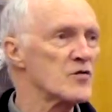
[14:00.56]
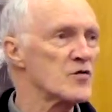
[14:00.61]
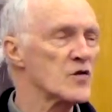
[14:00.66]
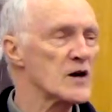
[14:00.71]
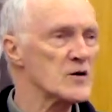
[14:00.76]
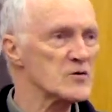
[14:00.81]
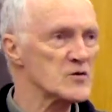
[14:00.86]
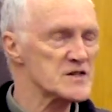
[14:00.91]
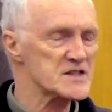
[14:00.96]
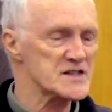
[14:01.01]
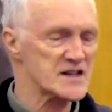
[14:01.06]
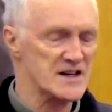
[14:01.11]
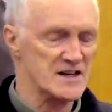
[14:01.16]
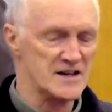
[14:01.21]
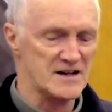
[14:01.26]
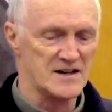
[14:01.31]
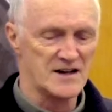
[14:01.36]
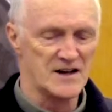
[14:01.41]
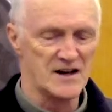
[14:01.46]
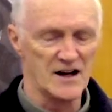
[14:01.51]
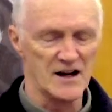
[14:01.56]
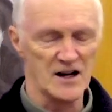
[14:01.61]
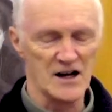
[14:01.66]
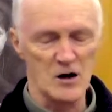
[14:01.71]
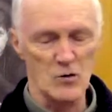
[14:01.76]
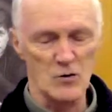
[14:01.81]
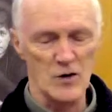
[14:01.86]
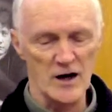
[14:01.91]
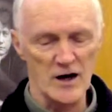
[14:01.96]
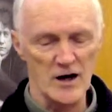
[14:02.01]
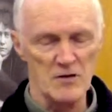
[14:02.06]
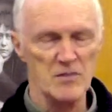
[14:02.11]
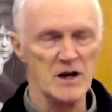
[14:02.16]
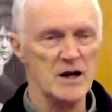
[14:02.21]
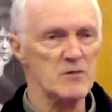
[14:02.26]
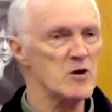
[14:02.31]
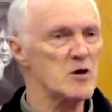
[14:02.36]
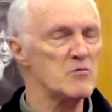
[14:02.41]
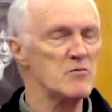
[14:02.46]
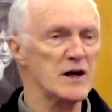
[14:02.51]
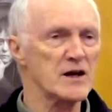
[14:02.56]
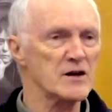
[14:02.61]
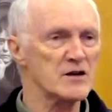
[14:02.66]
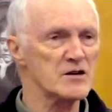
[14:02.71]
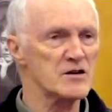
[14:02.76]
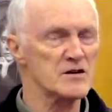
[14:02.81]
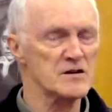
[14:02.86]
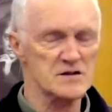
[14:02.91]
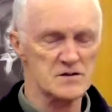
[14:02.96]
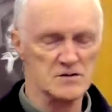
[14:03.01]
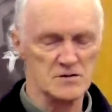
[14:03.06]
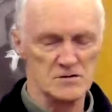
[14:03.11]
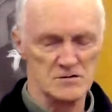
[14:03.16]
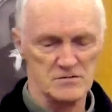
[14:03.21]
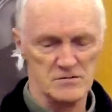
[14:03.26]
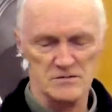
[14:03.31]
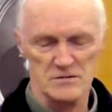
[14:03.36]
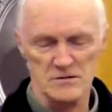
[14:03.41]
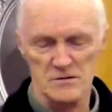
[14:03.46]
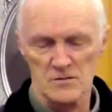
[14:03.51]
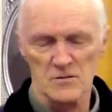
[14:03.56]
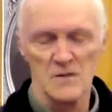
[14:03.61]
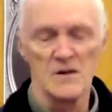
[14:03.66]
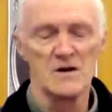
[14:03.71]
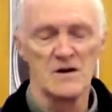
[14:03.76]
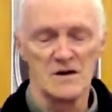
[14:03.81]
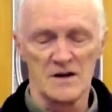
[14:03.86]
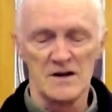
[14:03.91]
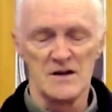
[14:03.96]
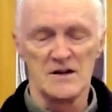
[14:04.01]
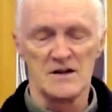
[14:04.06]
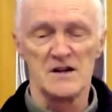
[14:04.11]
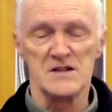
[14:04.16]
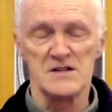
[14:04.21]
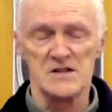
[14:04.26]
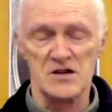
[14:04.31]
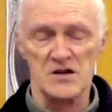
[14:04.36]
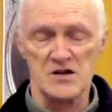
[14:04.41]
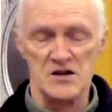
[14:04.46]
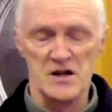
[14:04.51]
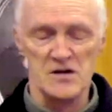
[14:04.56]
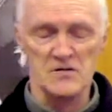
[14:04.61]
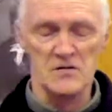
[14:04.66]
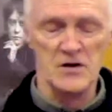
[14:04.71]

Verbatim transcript: frequency, uh, way up maybe megahertz or, but certainly a